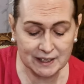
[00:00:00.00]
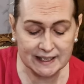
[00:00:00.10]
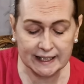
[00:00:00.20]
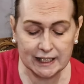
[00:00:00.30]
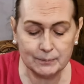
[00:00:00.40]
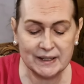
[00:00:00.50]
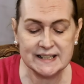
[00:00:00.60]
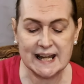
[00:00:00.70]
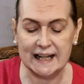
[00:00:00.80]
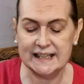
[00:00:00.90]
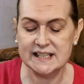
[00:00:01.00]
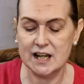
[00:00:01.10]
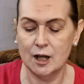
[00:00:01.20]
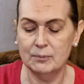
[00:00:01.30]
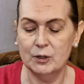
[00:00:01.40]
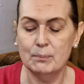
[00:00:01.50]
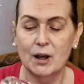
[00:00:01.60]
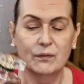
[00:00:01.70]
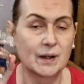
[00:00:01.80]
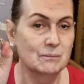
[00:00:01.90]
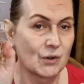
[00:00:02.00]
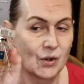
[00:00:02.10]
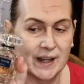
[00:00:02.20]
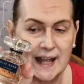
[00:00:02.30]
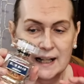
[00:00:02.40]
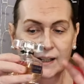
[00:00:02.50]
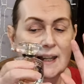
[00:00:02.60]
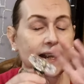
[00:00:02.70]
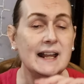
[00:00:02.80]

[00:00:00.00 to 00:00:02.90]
going to keep, is Elie Saab Le Parfum Royal.